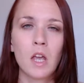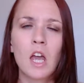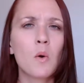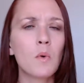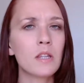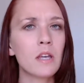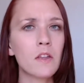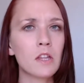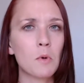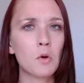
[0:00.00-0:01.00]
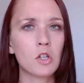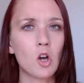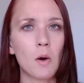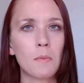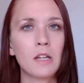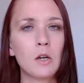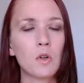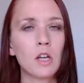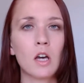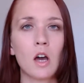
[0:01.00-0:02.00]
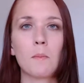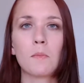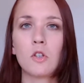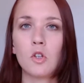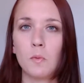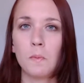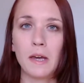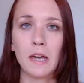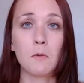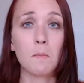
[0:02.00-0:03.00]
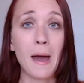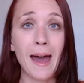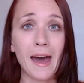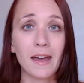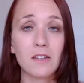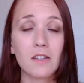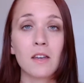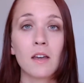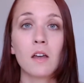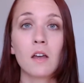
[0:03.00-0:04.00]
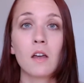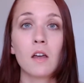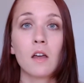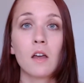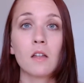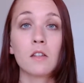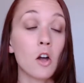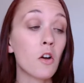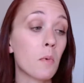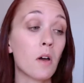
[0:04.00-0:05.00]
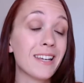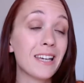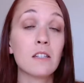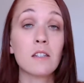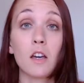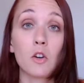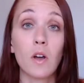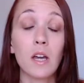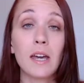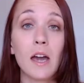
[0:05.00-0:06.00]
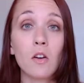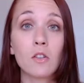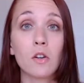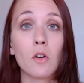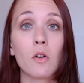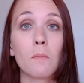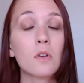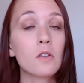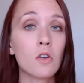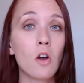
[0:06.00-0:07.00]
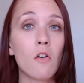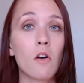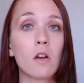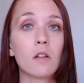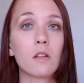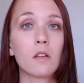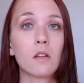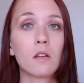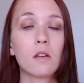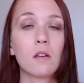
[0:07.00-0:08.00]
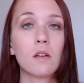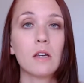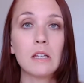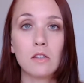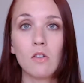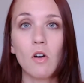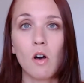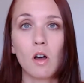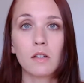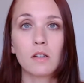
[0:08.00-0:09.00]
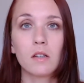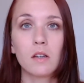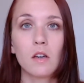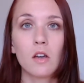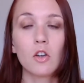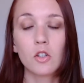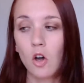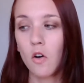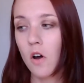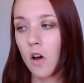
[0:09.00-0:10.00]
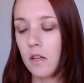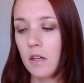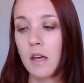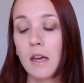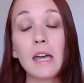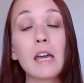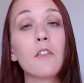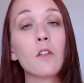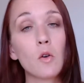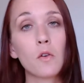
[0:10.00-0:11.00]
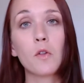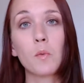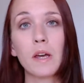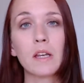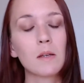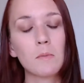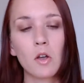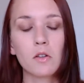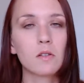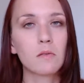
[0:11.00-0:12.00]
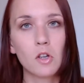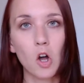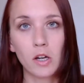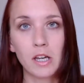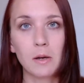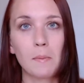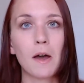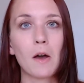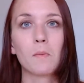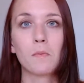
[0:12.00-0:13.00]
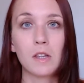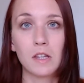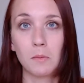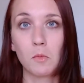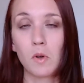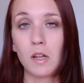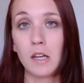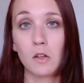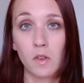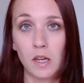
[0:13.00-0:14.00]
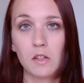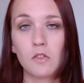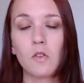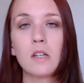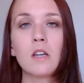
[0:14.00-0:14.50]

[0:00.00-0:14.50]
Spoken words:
We see this most commonly when it comes to big bads. Saruman is a great character, but Sauron is not. Sauron, in the Lord of the Rings, I'm not talking about the Silmarillion or the histories,